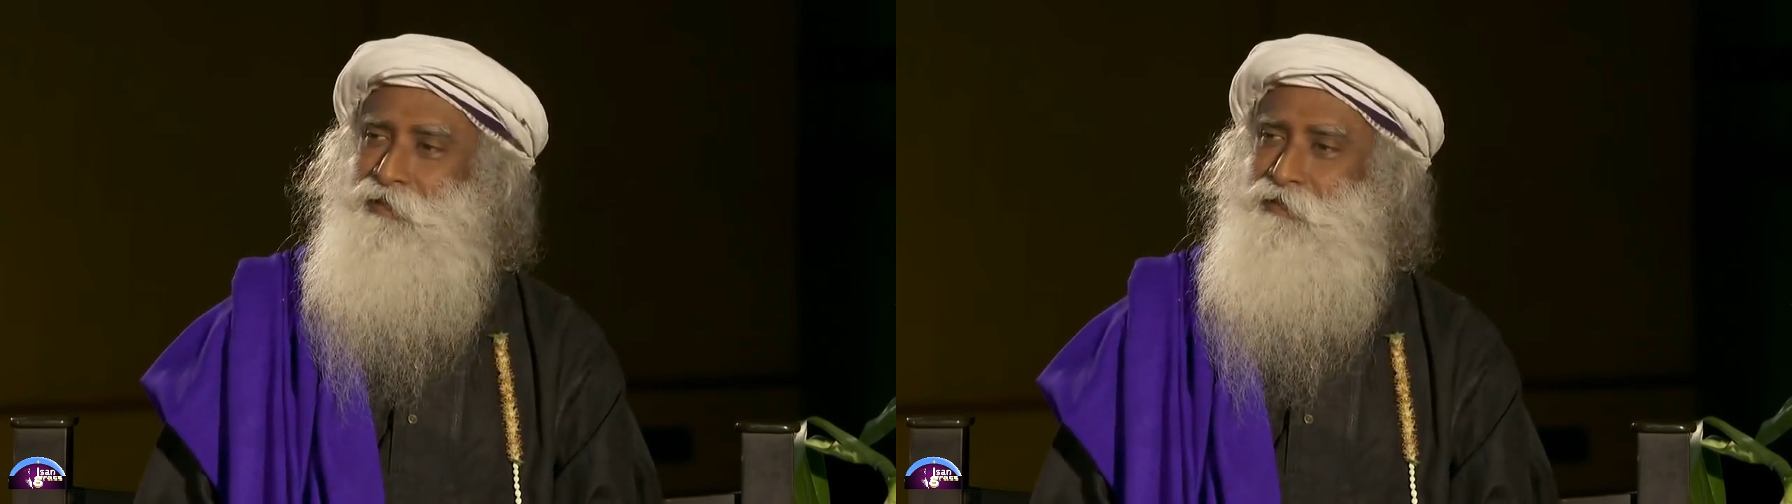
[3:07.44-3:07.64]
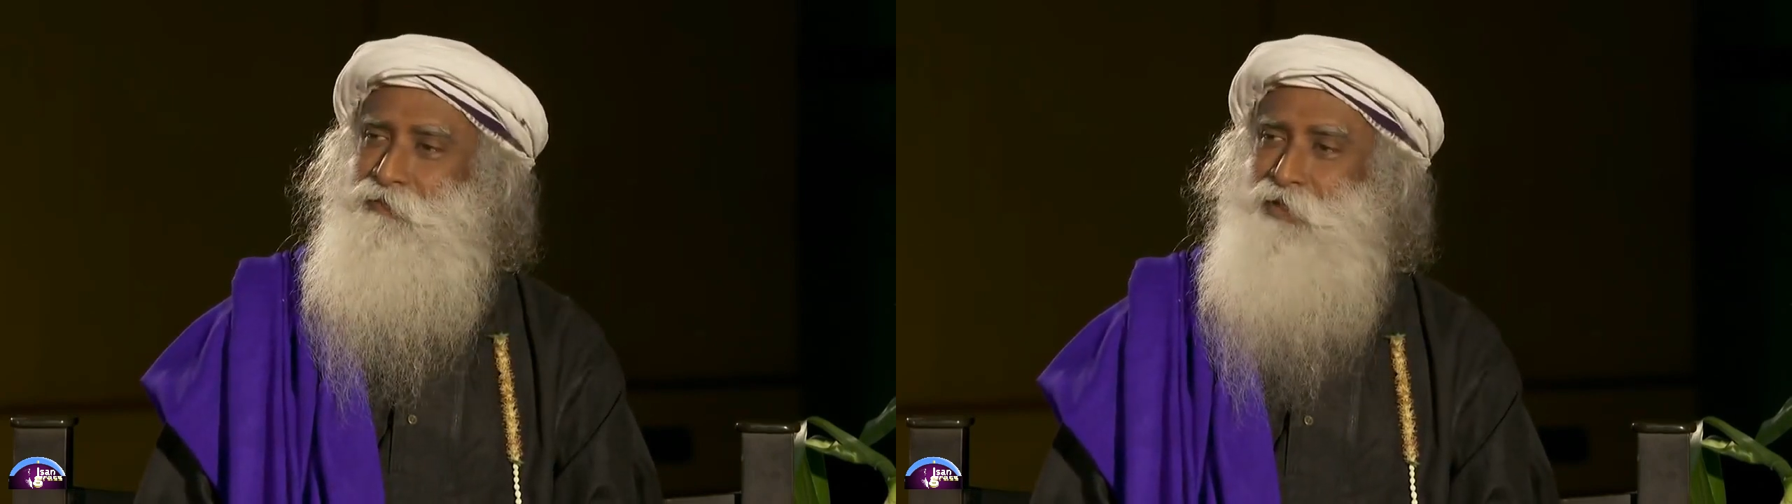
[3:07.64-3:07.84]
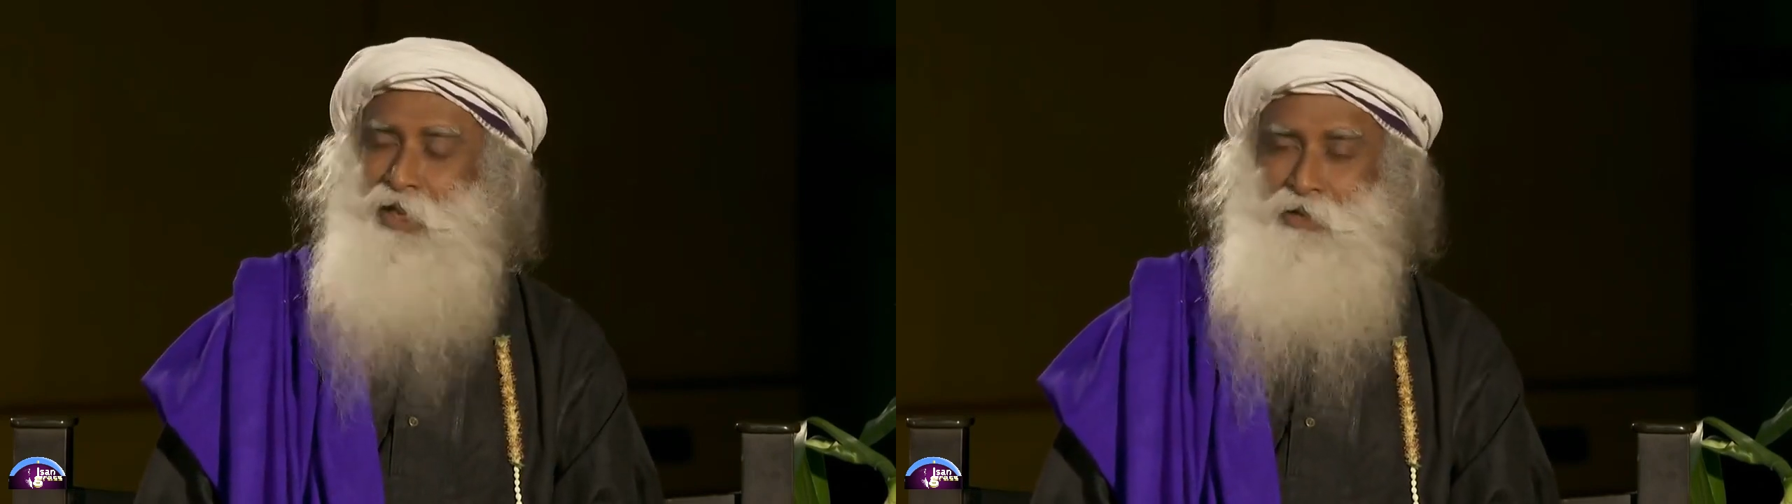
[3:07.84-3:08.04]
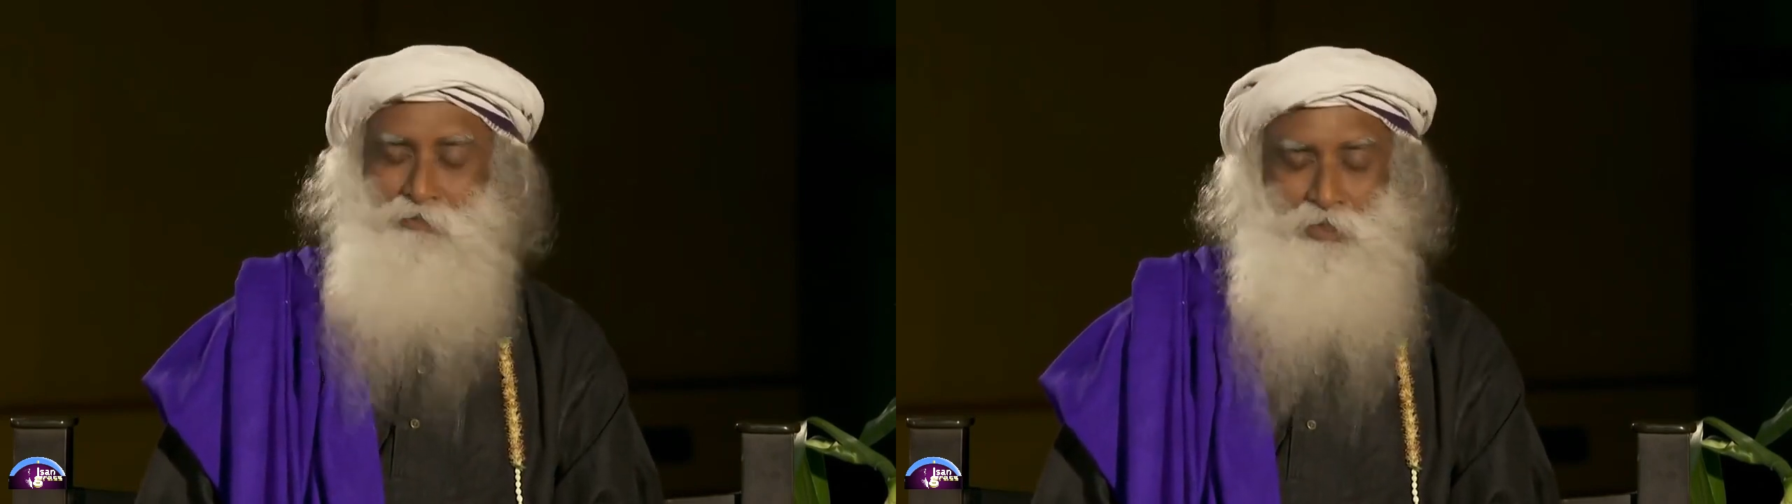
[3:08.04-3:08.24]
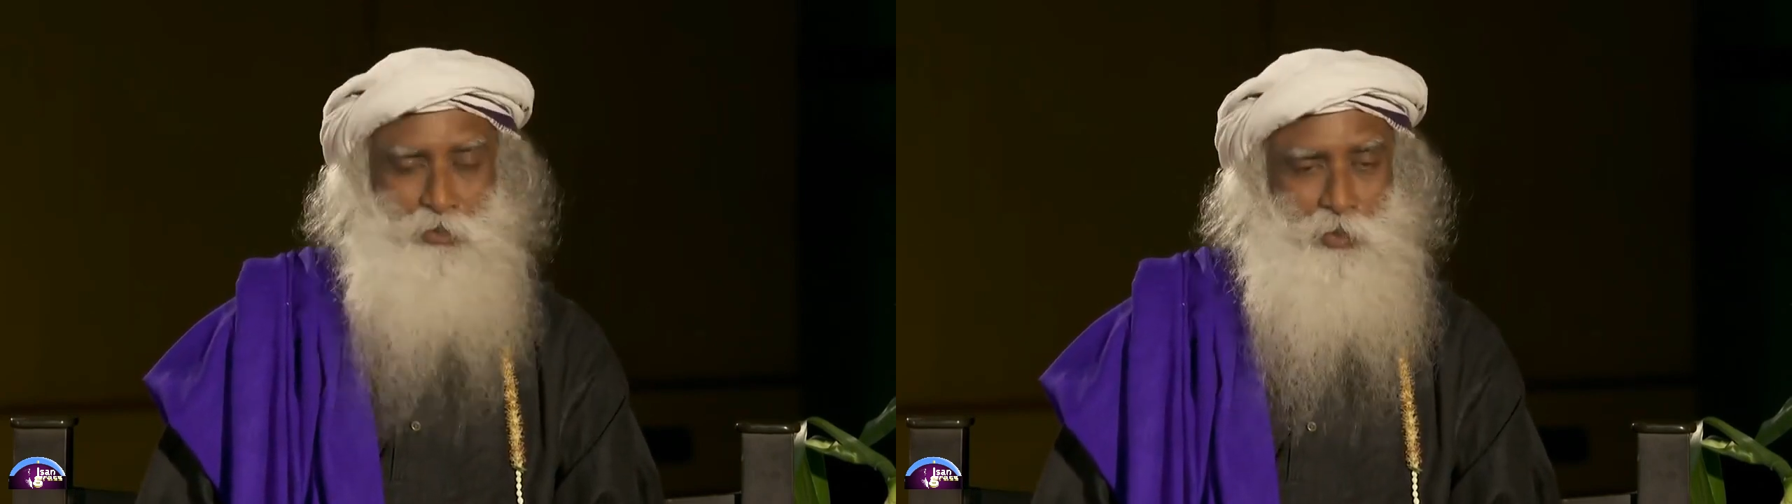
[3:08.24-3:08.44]
when I
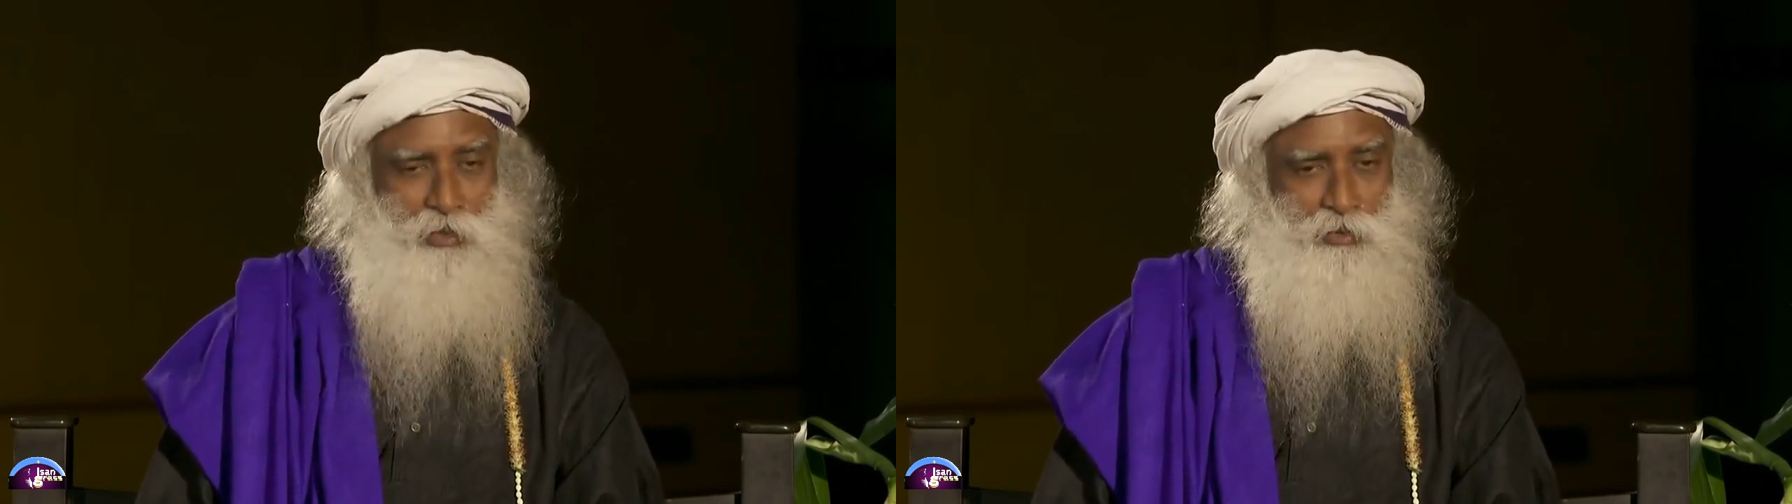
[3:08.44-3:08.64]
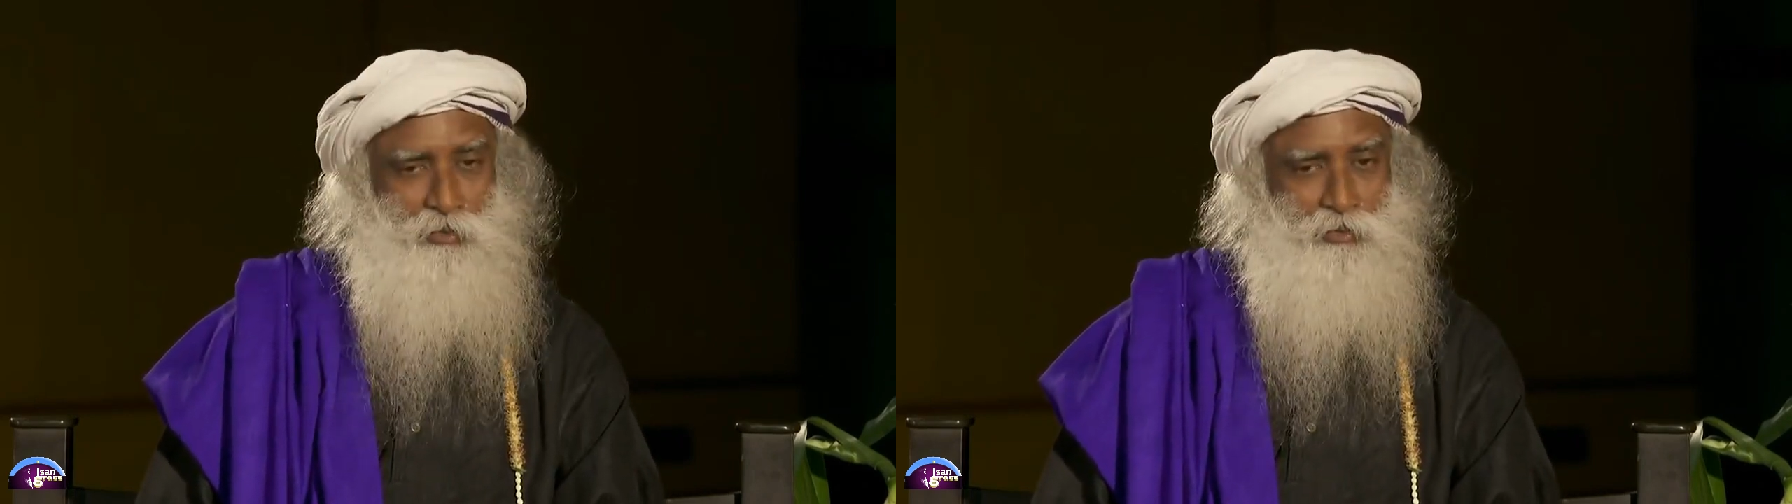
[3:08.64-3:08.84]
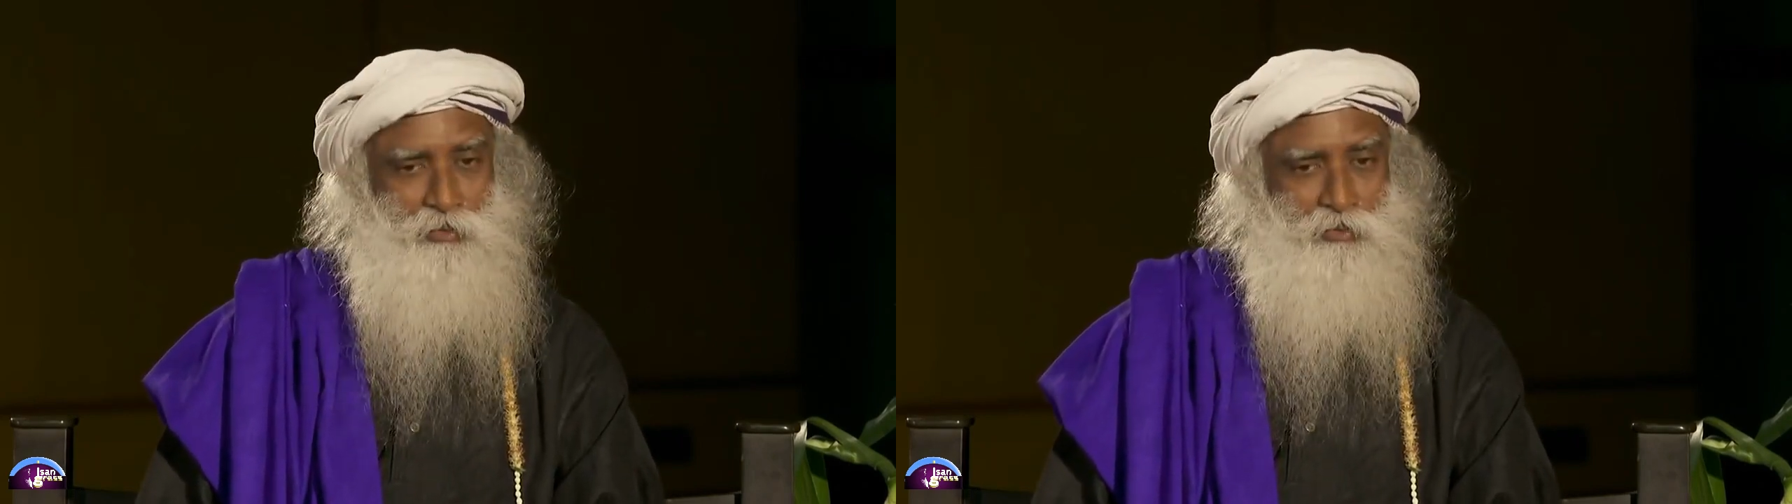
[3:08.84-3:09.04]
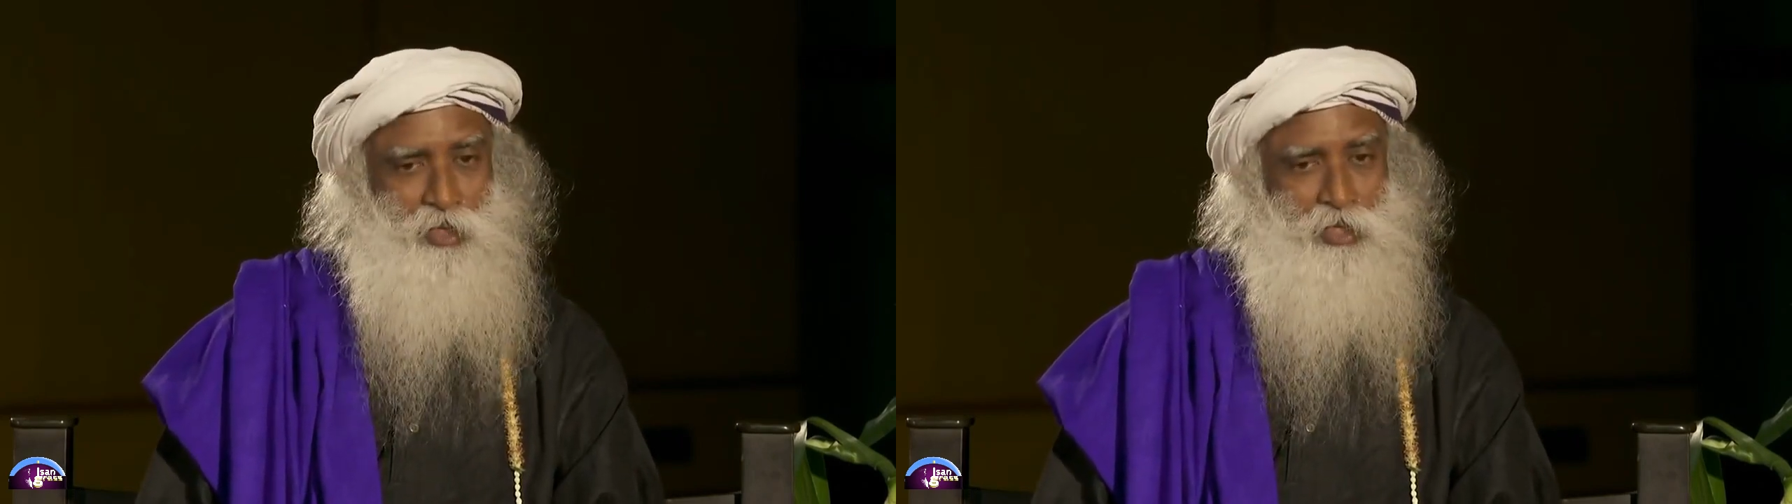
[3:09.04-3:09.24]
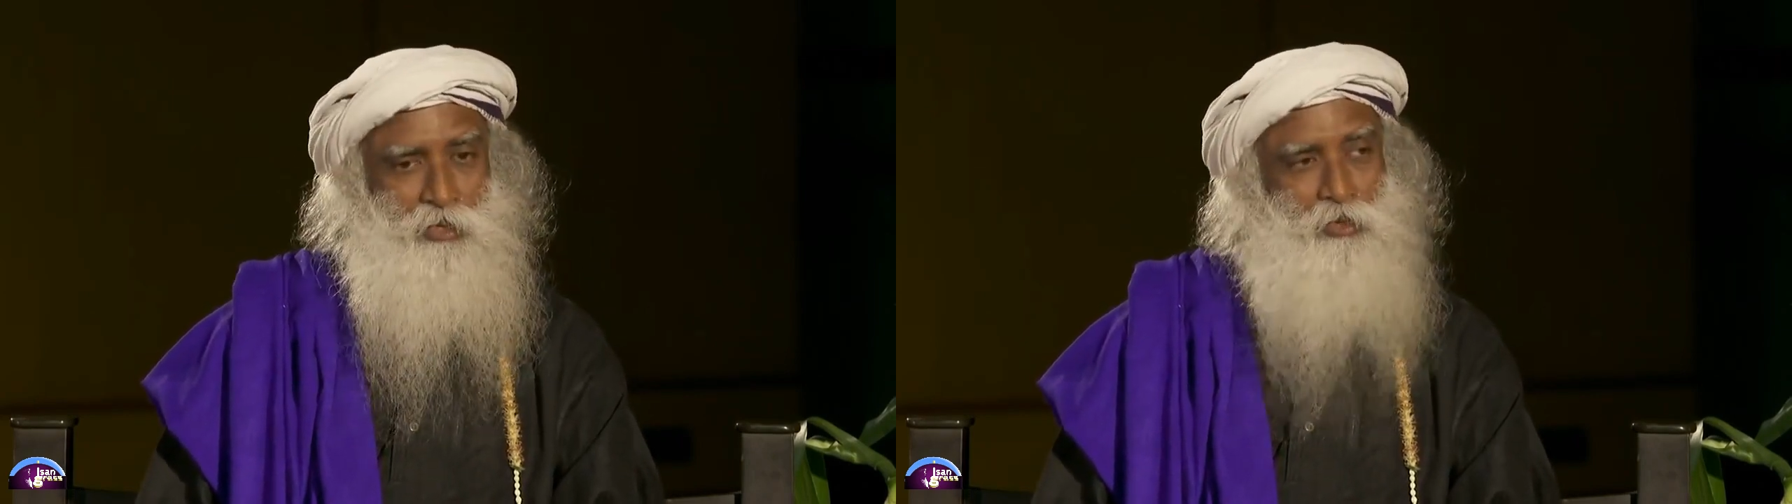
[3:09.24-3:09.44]
first went to
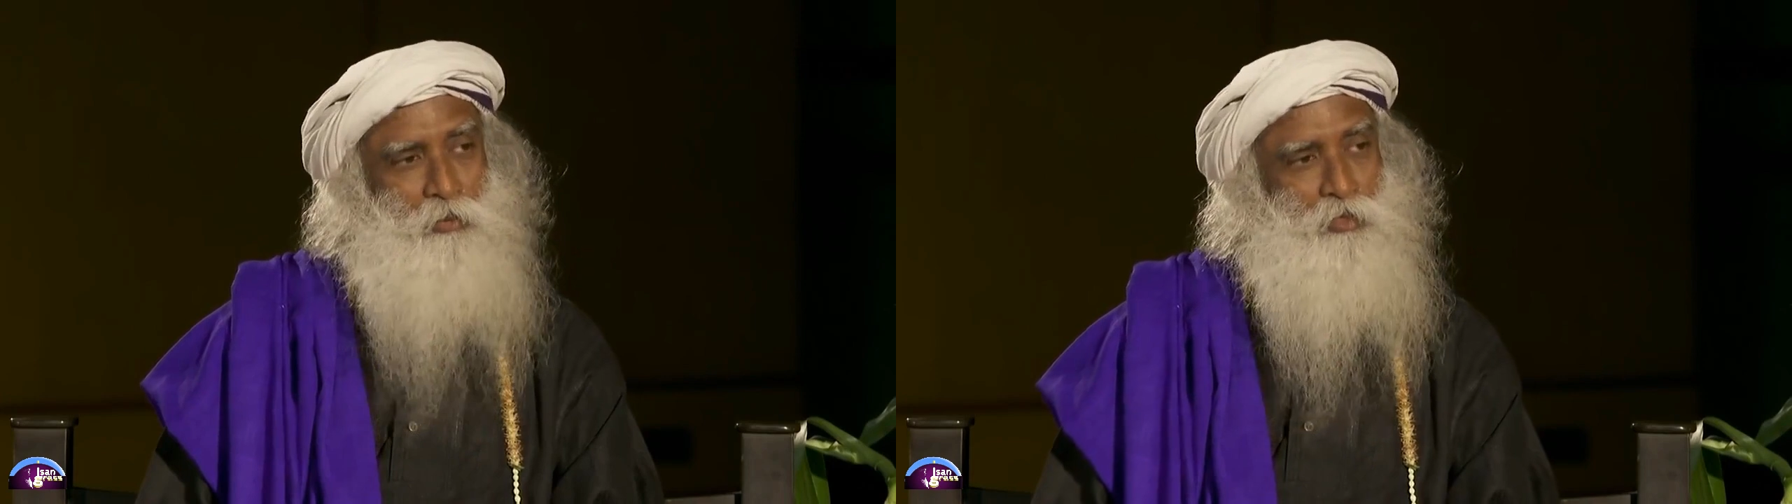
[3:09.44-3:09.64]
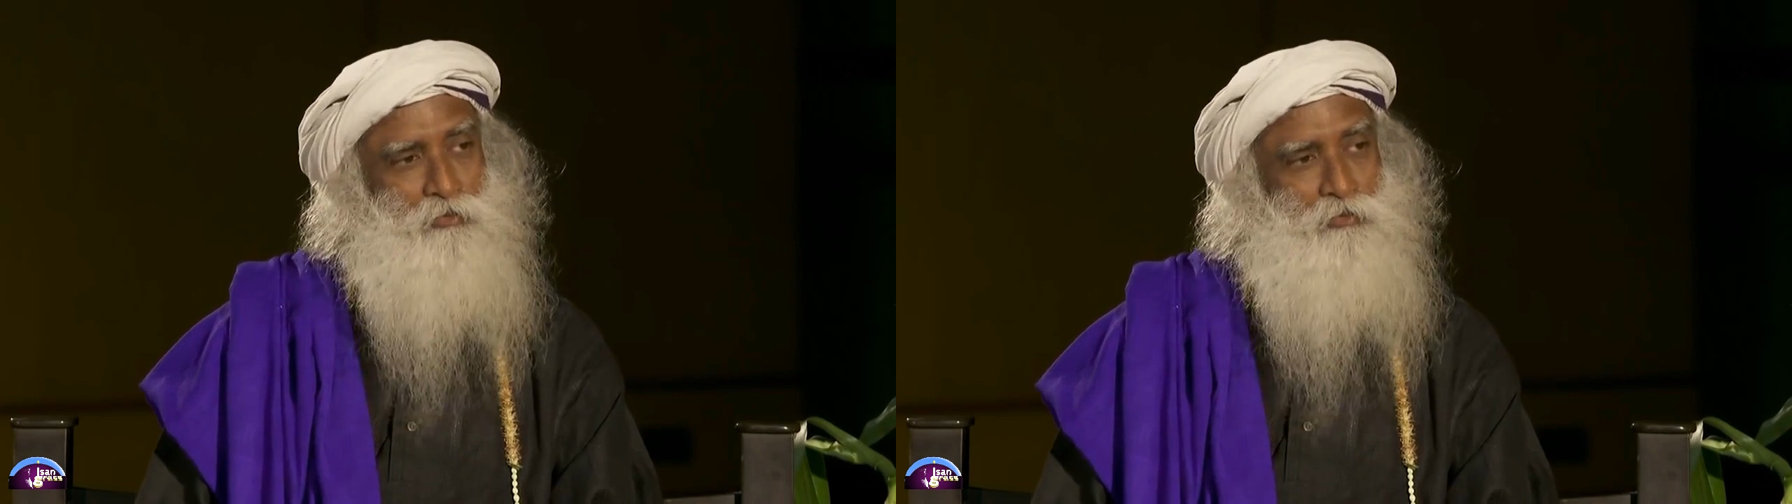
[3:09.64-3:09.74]
World Economic